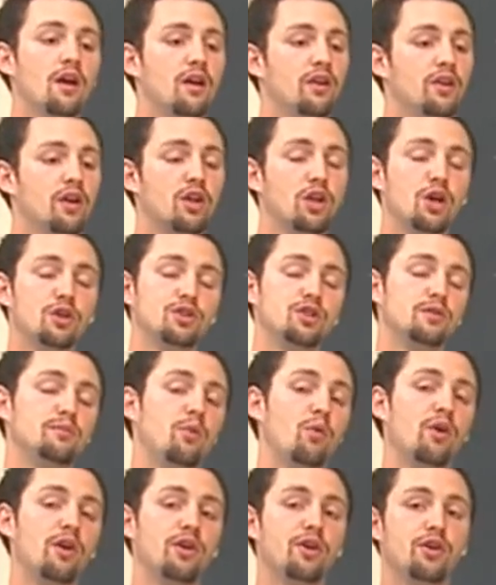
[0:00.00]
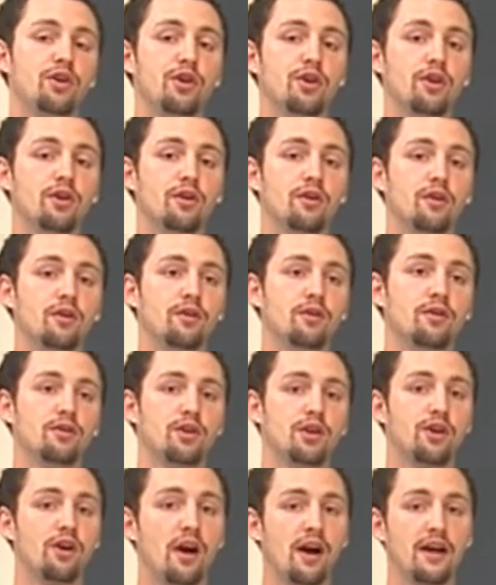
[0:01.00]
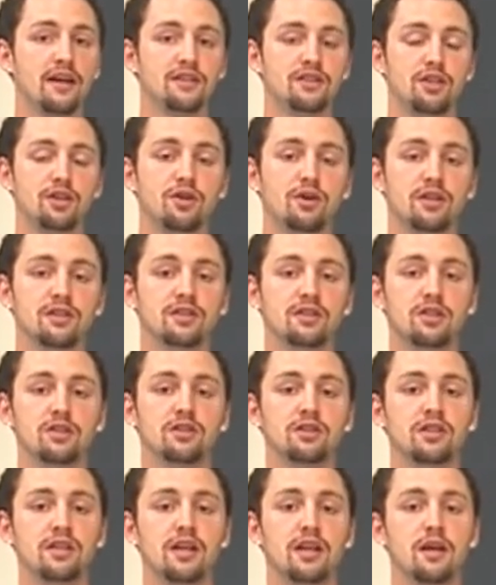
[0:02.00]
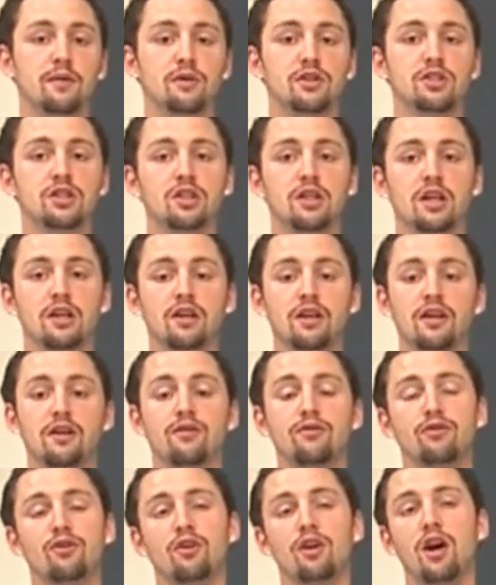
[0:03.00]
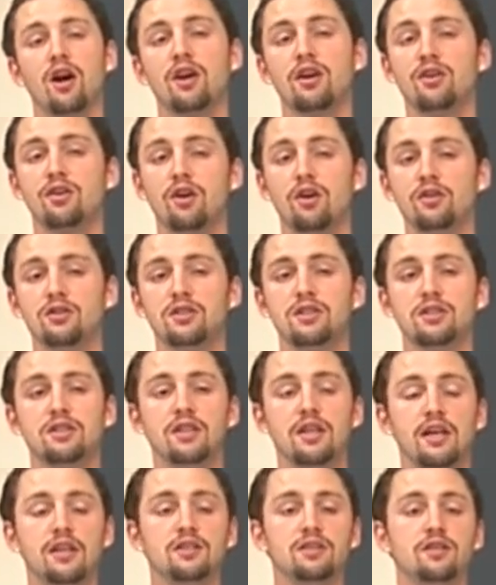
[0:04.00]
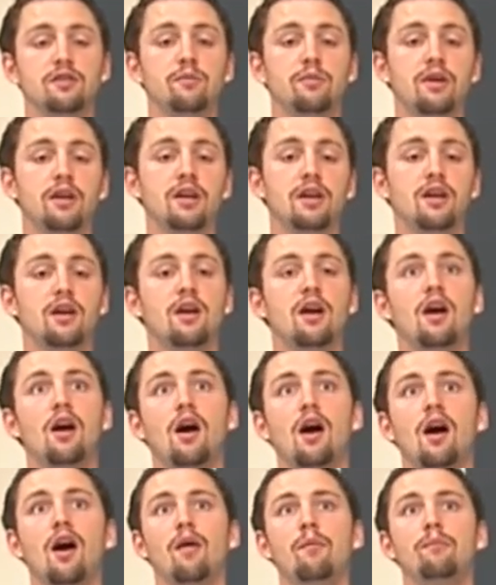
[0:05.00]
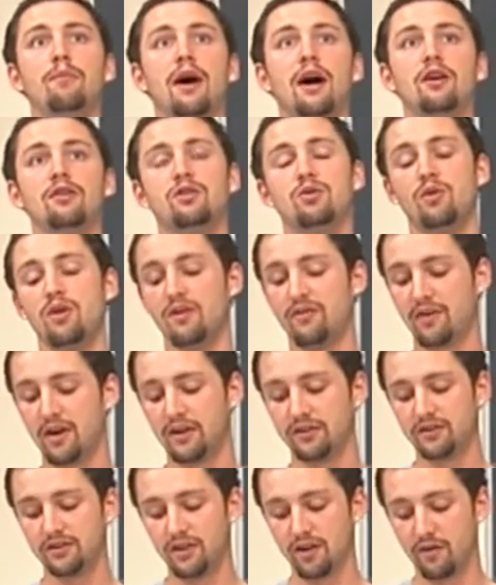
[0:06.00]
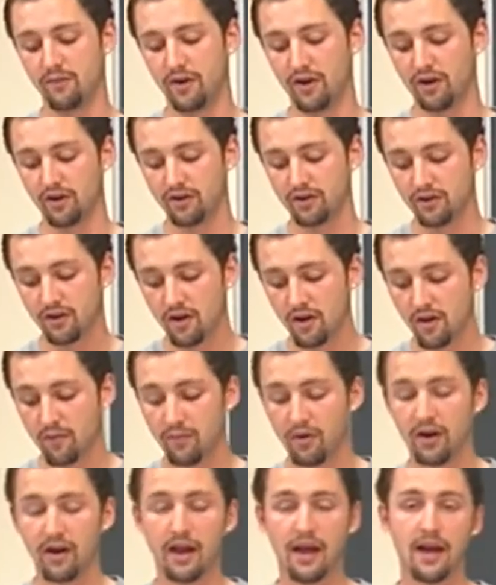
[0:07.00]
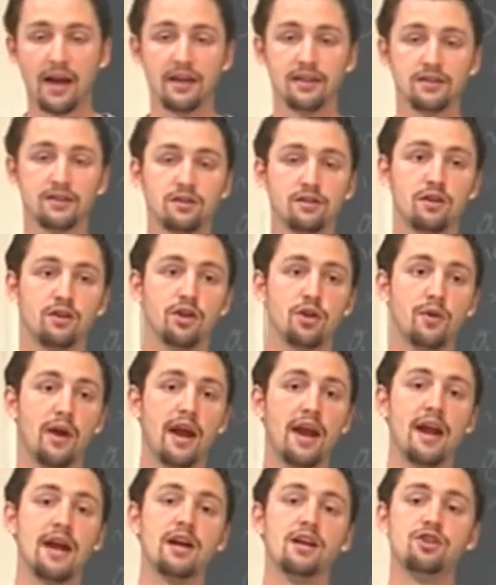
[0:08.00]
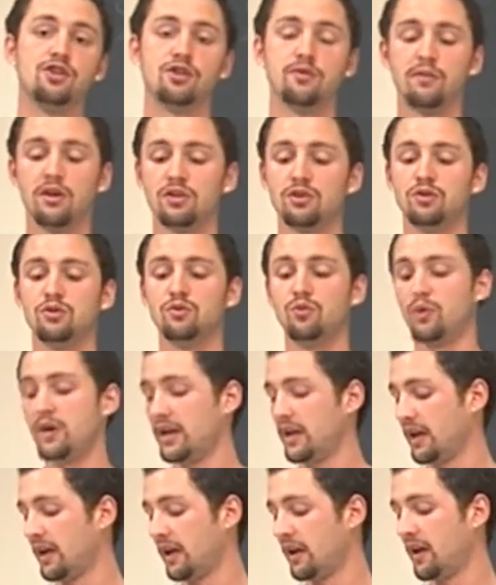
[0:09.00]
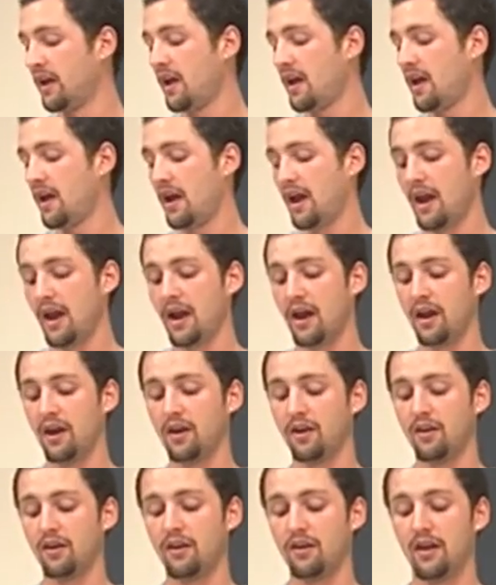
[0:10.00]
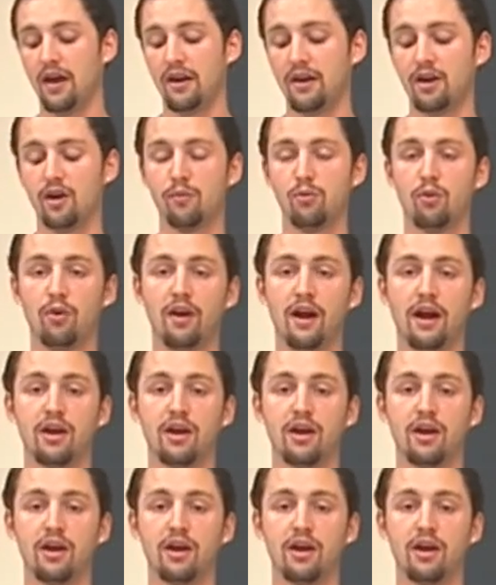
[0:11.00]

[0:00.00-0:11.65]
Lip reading: the closest point to your eyes that you can still see an image clearly. For young adults, this tends to be about 25 centimeters. But as you age, your muscles weaken, and that near point